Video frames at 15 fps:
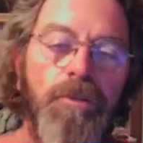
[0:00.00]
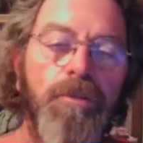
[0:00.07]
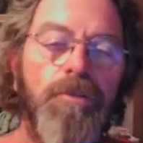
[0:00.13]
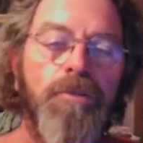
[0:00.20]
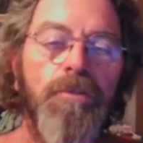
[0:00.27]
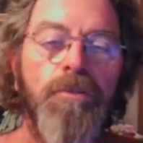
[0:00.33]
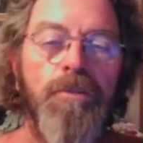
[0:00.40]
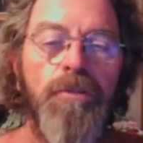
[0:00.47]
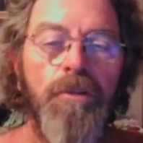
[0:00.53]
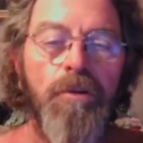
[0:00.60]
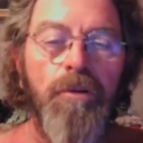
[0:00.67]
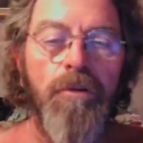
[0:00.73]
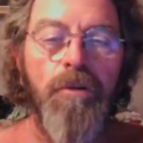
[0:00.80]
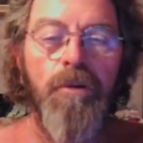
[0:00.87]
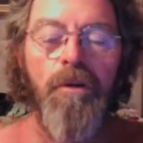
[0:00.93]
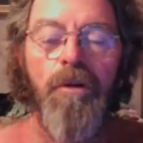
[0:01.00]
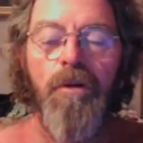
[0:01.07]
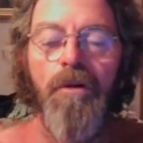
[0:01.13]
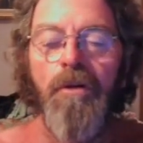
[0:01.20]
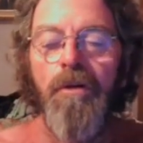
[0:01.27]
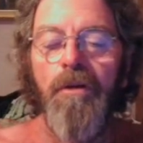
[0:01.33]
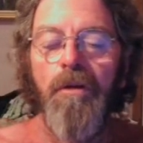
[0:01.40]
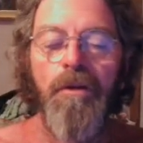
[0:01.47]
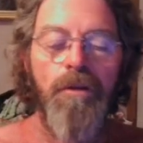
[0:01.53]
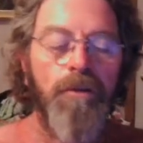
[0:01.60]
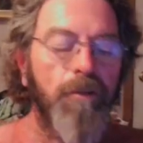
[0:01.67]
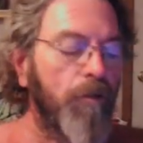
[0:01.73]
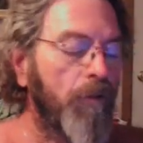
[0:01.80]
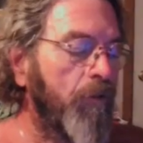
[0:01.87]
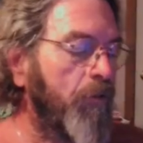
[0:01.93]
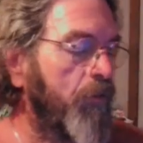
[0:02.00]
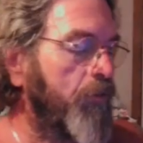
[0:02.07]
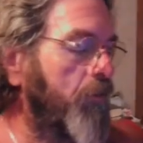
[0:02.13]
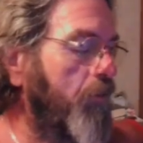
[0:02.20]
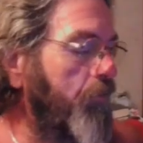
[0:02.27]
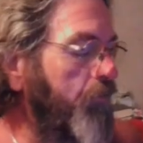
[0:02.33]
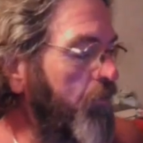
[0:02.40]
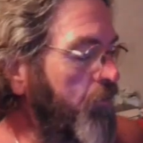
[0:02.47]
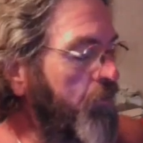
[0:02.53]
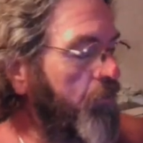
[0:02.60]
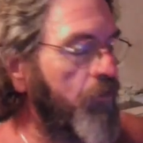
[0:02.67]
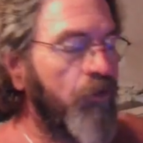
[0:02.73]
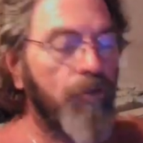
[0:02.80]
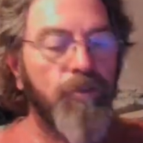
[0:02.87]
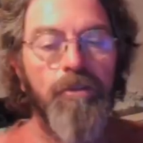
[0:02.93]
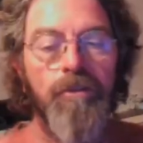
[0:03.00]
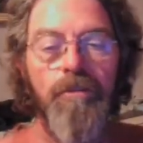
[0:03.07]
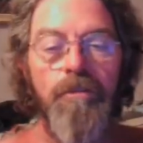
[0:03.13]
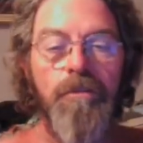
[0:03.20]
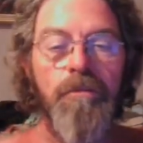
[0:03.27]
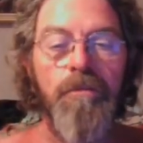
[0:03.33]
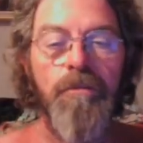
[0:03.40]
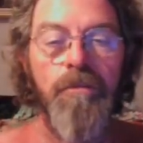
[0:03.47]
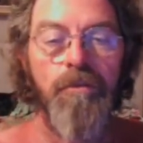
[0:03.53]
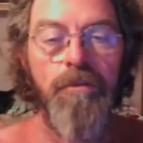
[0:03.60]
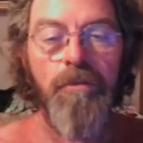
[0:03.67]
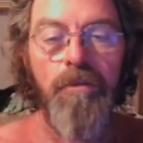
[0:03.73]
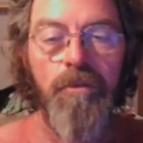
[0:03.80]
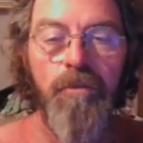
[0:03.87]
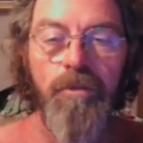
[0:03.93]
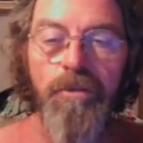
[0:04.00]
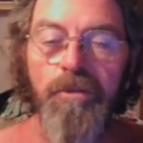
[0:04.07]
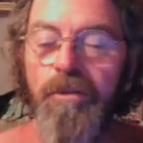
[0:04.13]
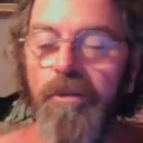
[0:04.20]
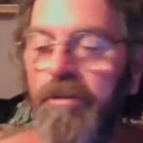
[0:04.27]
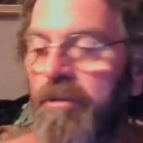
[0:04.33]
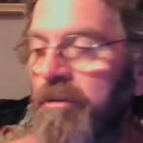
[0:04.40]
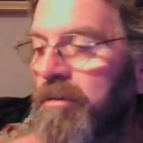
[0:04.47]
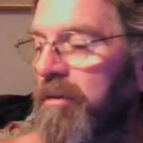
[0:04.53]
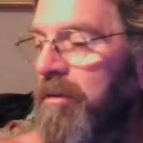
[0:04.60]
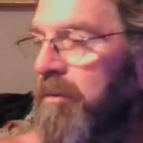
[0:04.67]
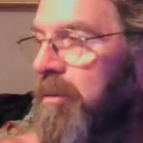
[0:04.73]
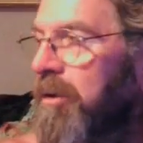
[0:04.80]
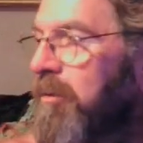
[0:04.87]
church, you know. And here it is, our first devotion on Wednesday is all